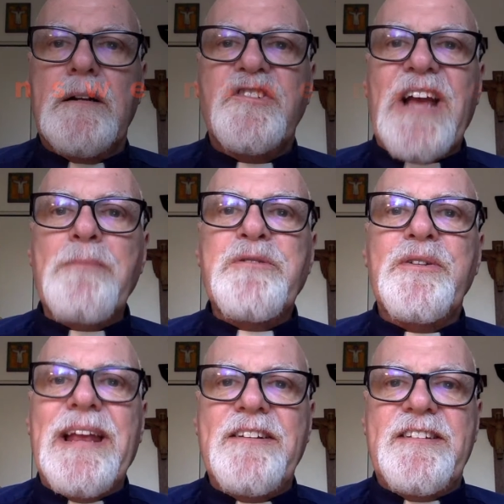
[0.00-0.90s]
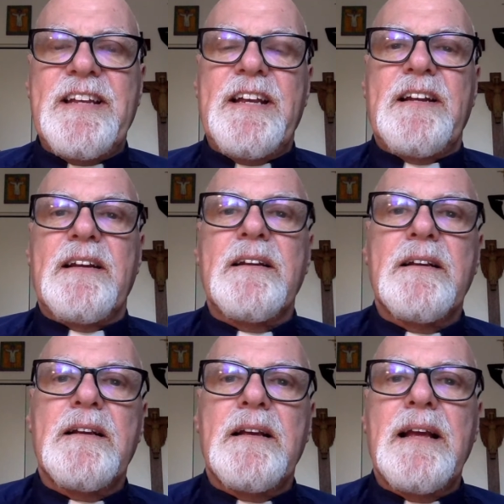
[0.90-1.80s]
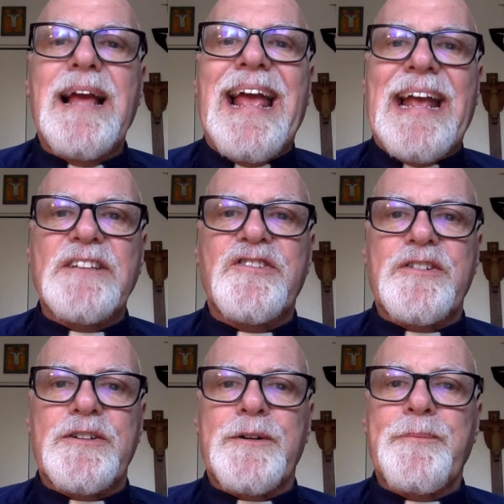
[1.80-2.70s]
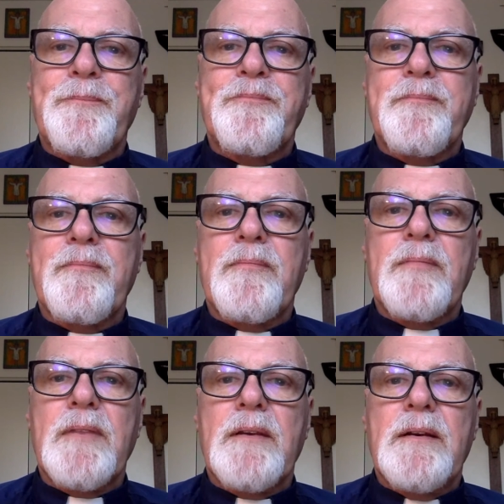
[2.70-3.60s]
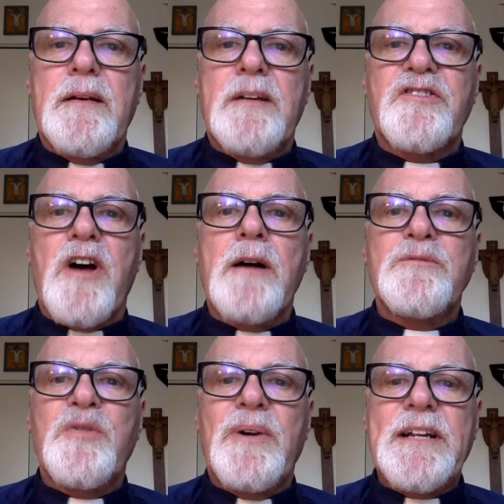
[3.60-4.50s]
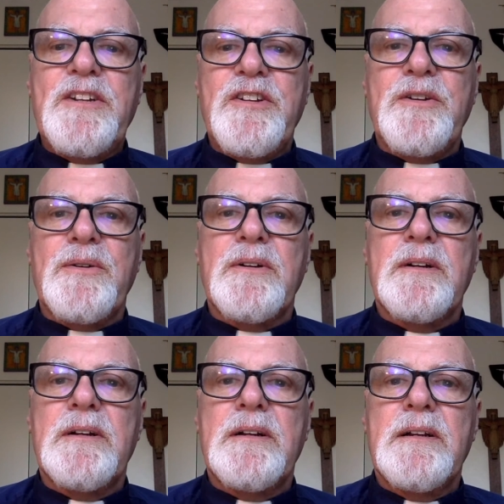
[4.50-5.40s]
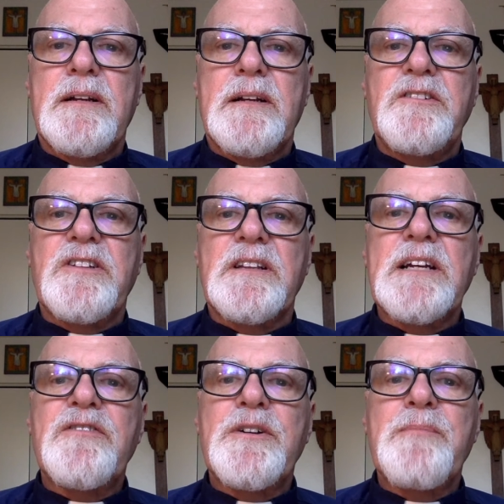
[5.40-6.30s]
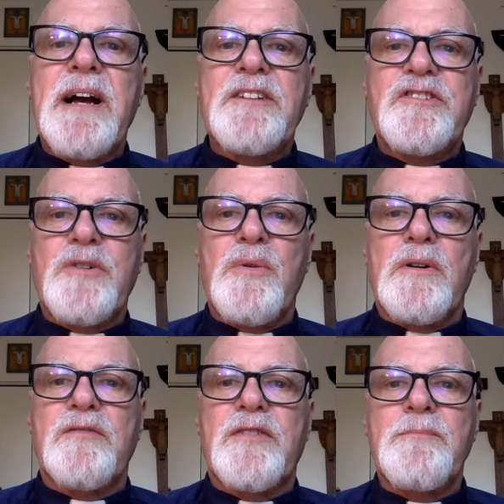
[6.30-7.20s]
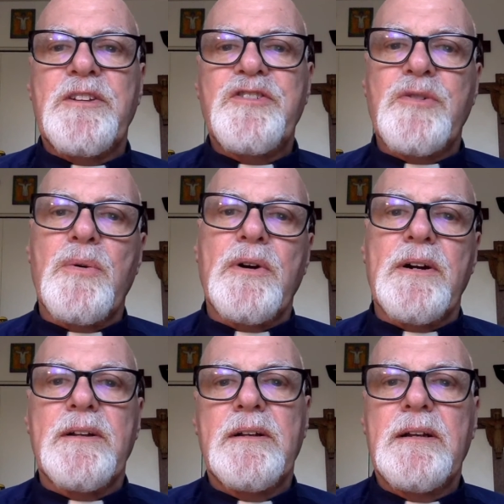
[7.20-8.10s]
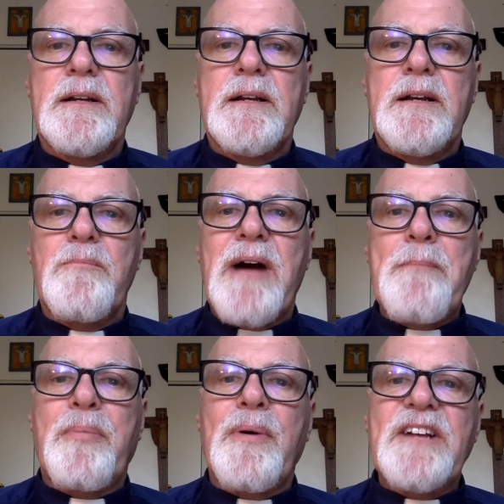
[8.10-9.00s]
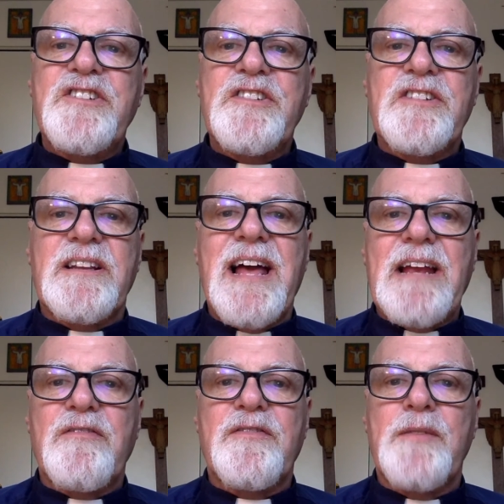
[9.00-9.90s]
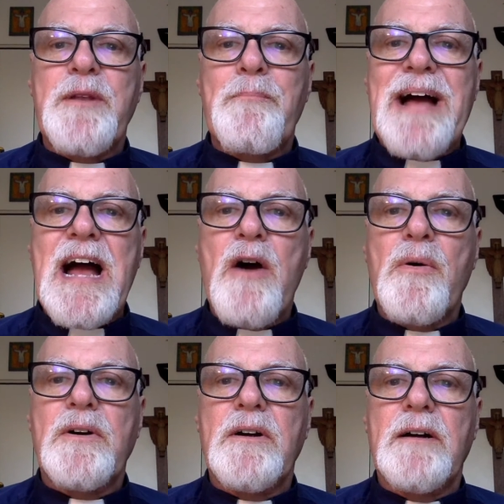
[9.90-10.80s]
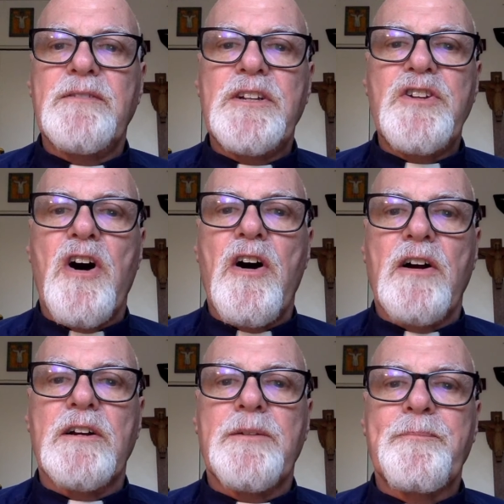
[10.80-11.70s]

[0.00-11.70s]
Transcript: Chapter 18 Answer Psalm 22 Deliver my soul from the sword, my precious life from the power of the dog.